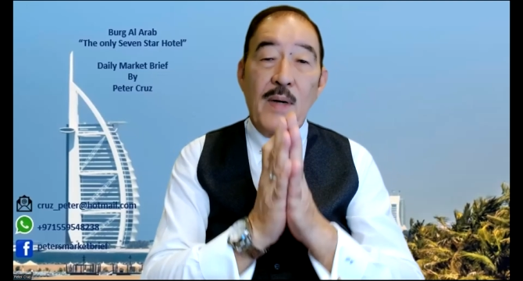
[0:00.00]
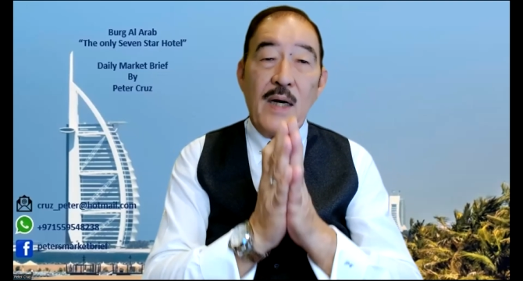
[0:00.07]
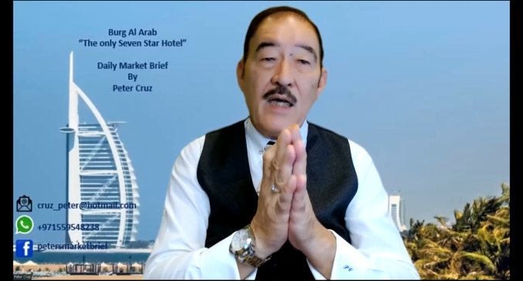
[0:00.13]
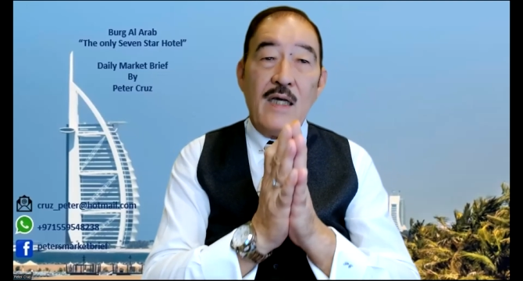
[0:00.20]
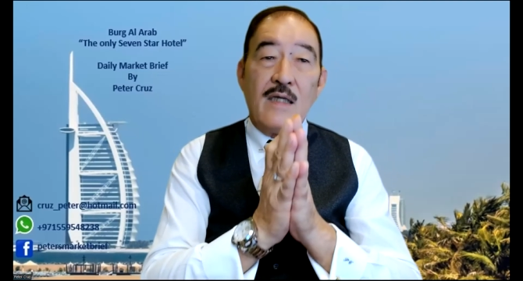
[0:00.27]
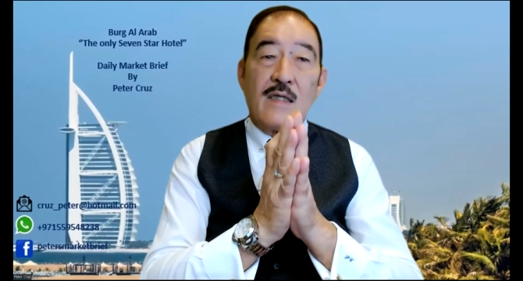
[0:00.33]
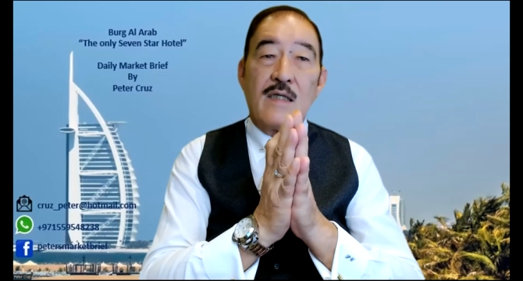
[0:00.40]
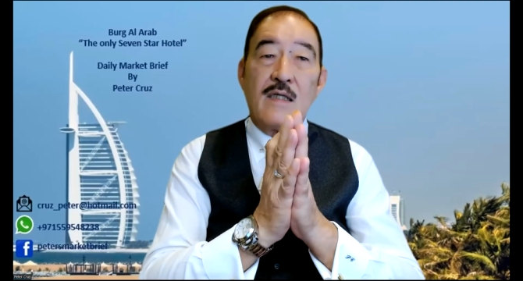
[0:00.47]

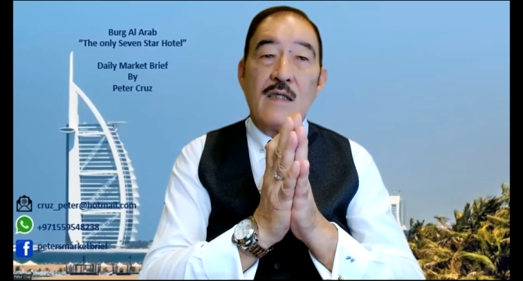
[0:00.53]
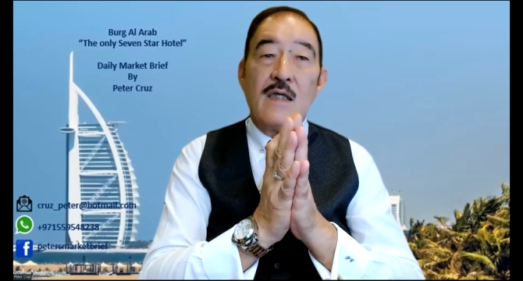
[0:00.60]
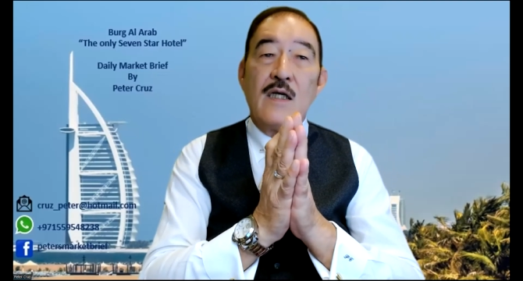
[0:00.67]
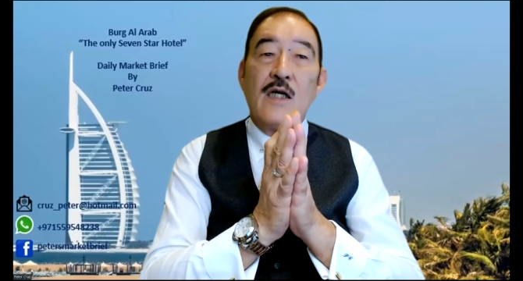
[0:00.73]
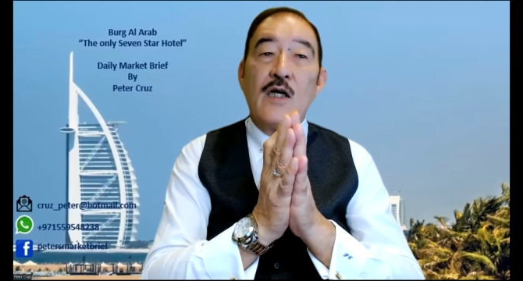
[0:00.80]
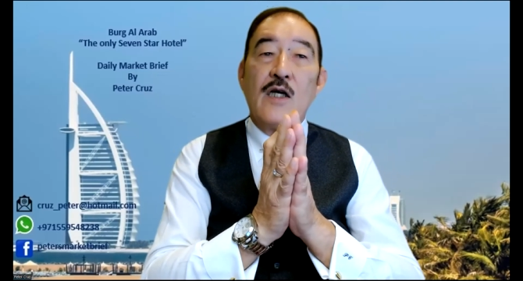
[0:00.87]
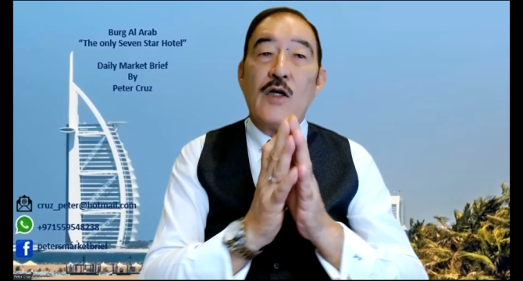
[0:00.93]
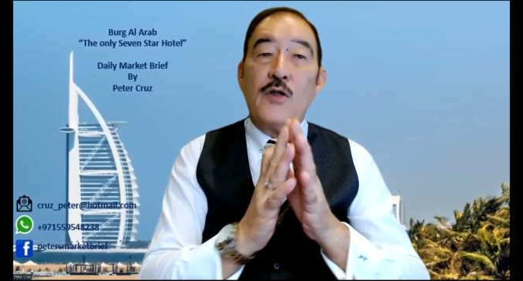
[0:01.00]
Please
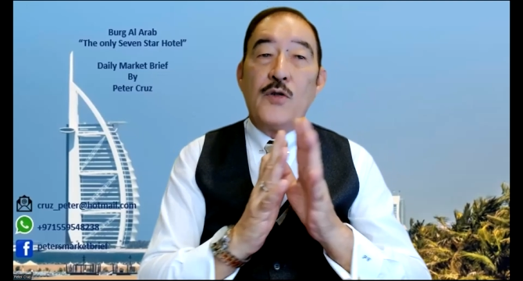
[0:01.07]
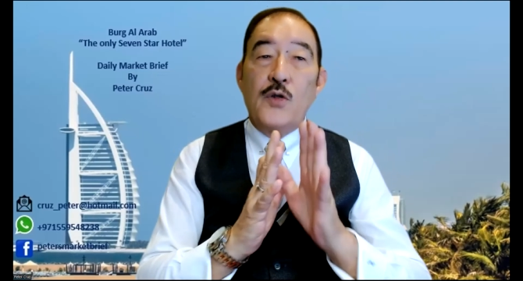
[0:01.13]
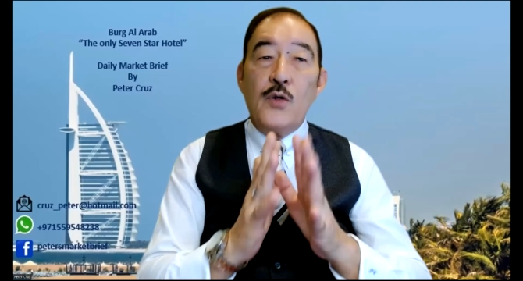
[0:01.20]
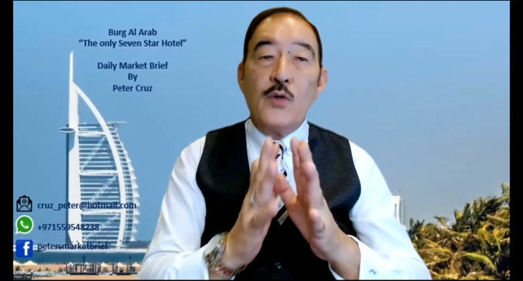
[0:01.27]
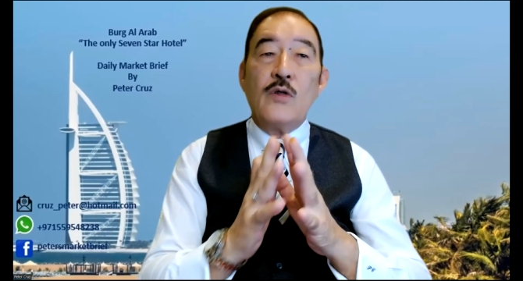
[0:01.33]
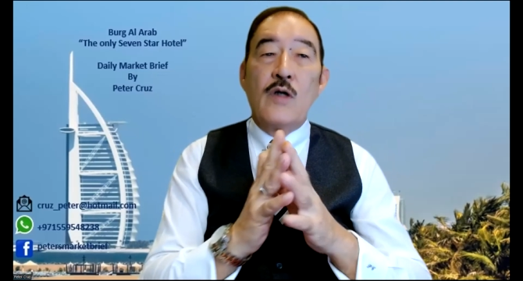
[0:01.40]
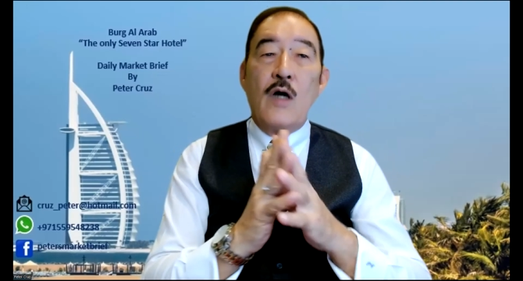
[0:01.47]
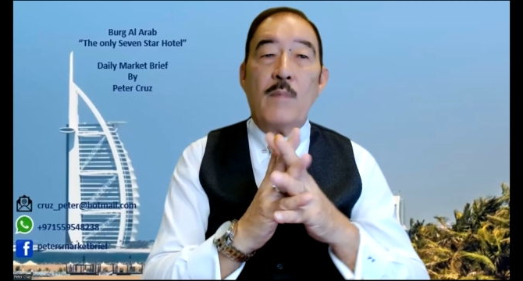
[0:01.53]

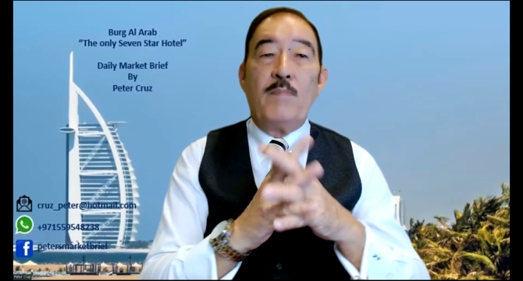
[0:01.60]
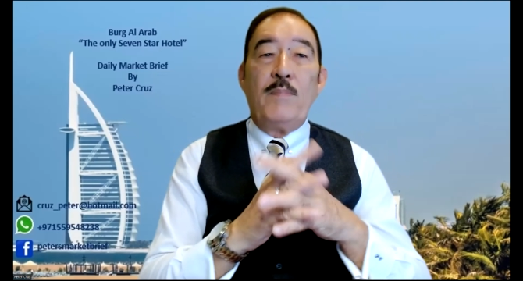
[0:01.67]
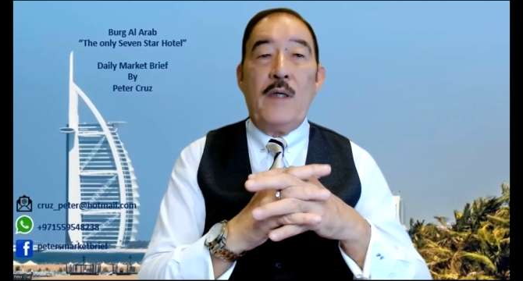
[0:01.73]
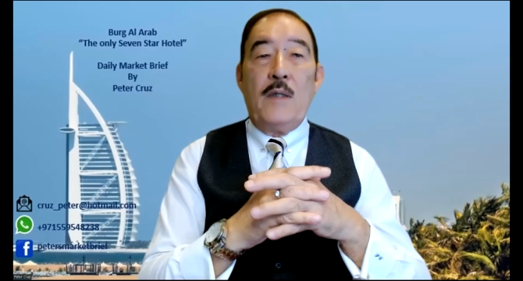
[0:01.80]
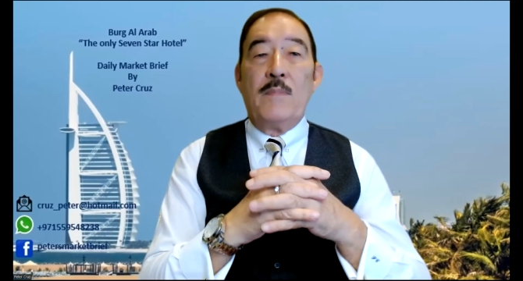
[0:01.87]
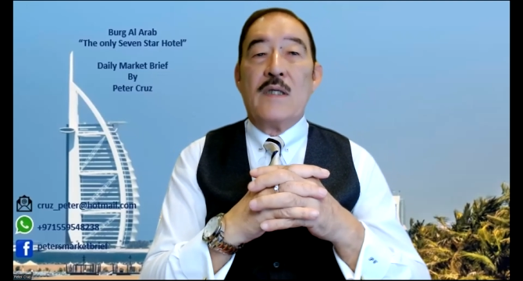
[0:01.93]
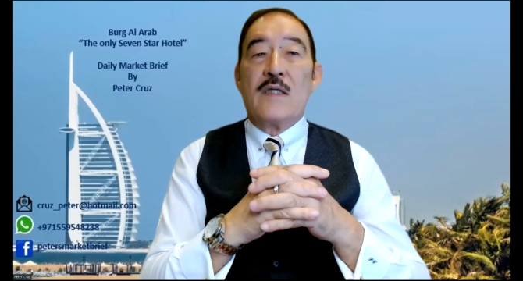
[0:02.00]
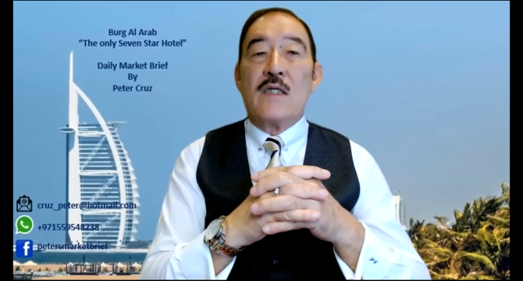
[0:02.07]
do not
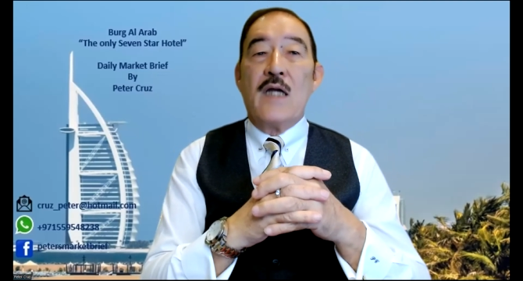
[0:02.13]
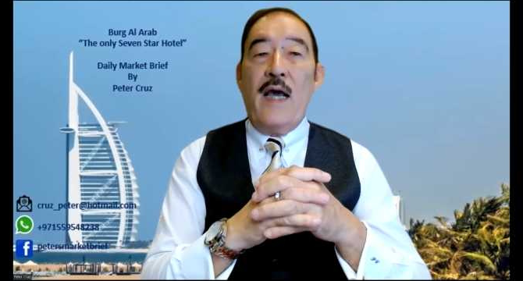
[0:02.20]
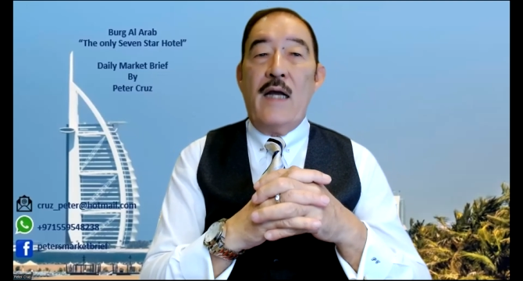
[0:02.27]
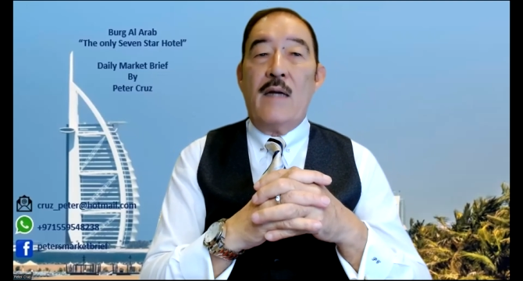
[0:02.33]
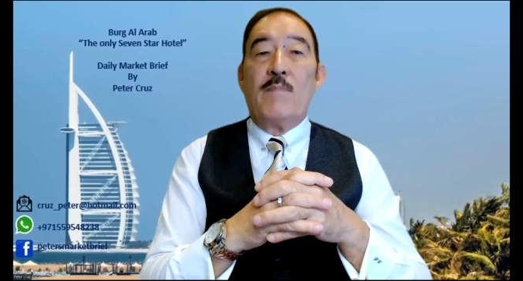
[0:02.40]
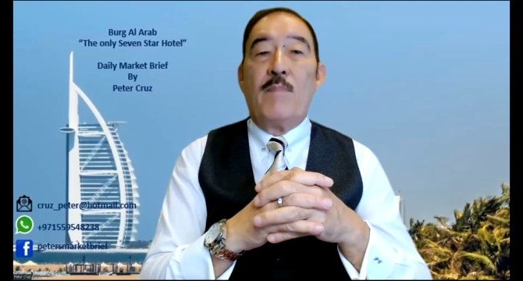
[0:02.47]
be misled